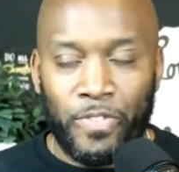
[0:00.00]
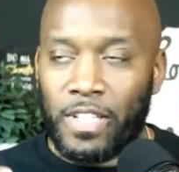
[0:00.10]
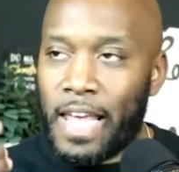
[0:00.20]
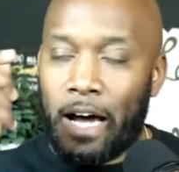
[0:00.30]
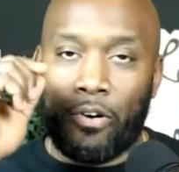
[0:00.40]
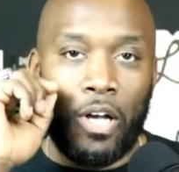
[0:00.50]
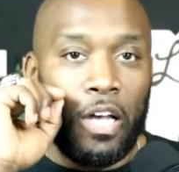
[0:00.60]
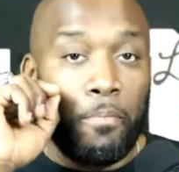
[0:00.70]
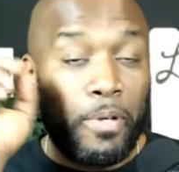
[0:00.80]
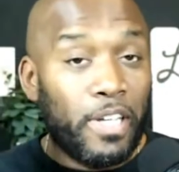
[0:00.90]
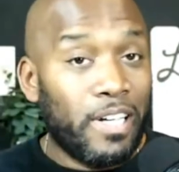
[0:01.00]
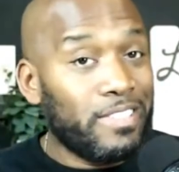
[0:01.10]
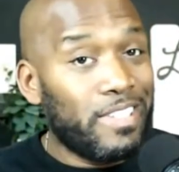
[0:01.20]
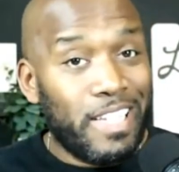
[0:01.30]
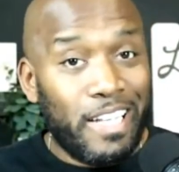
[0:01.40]
Now,
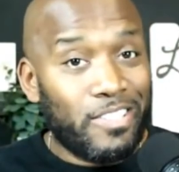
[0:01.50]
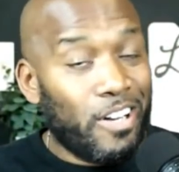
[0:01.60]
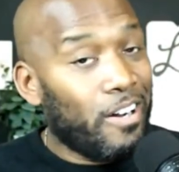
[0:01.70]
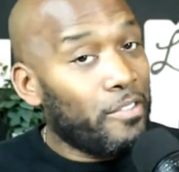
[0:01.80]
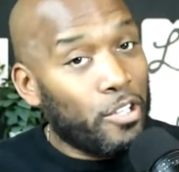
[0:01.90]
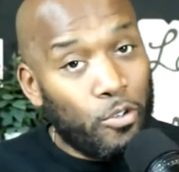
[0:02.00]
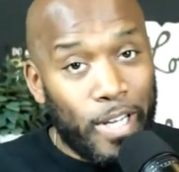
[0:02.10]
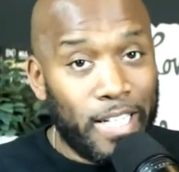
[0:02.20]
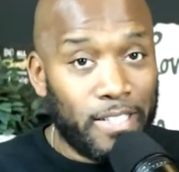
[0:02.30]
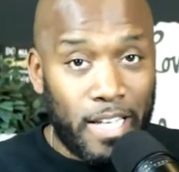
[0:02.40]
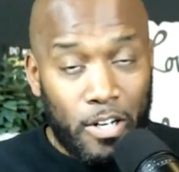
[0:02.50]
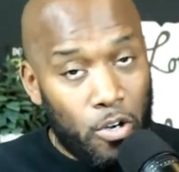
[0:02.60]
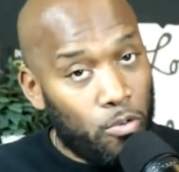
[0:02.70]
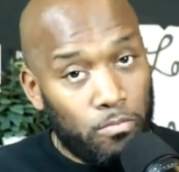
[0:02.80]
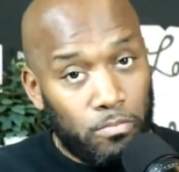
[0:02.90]
because things aren't the greatest at
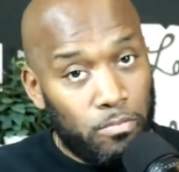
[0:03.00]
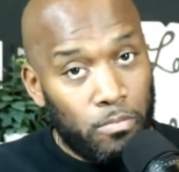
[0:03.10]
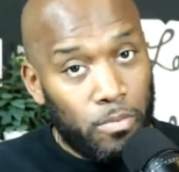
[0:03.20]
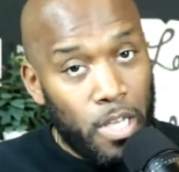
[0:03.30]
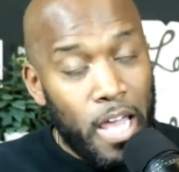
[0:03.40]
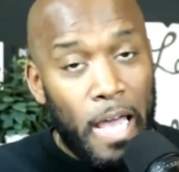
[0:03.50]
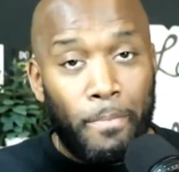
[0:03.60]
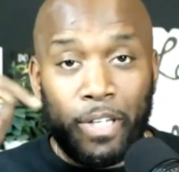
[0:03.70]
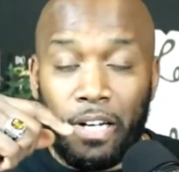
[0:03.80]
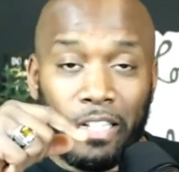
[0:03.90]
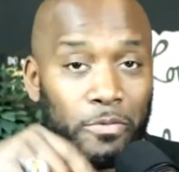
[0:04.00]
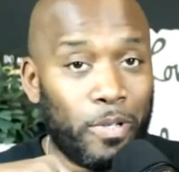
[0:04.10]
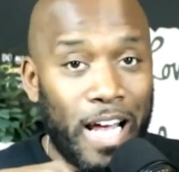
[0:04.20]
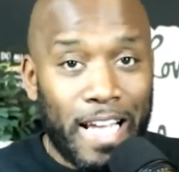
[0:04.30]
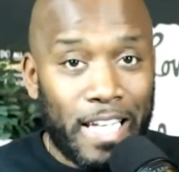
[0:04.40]
home, and because when
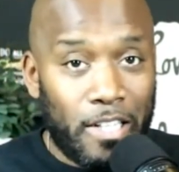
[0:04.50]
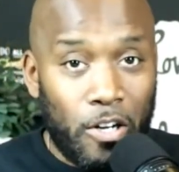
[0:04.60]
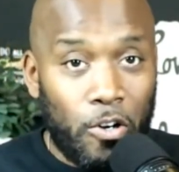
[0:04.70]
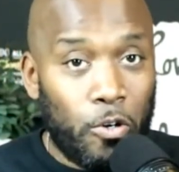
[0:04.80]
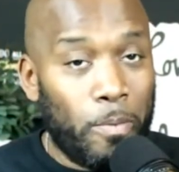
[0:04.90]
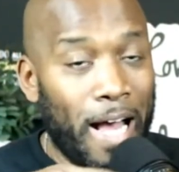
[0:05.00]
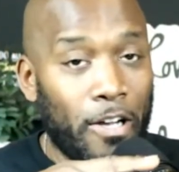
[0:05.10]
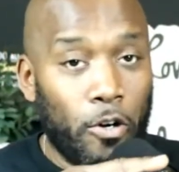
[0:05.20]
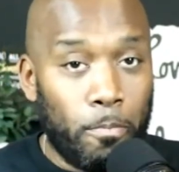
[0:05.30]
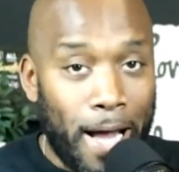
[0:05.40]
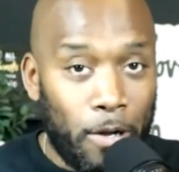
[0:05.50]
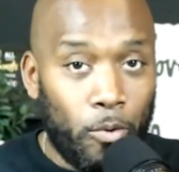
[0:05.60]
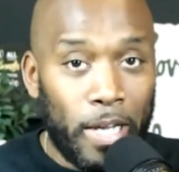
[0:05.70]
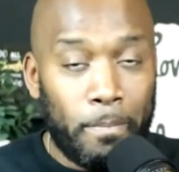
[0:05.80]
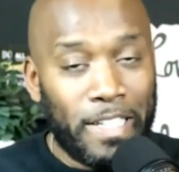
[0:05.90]
I get home, I go my
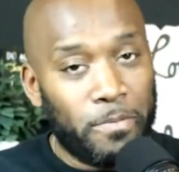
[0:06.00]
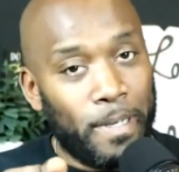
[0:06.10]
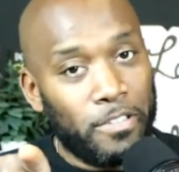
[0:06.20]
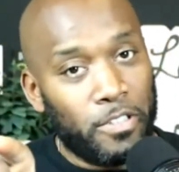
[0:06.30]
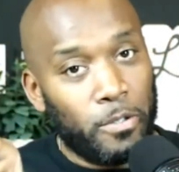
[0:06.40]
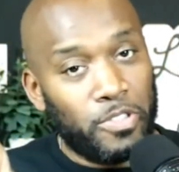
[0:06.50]
way, my spouse goes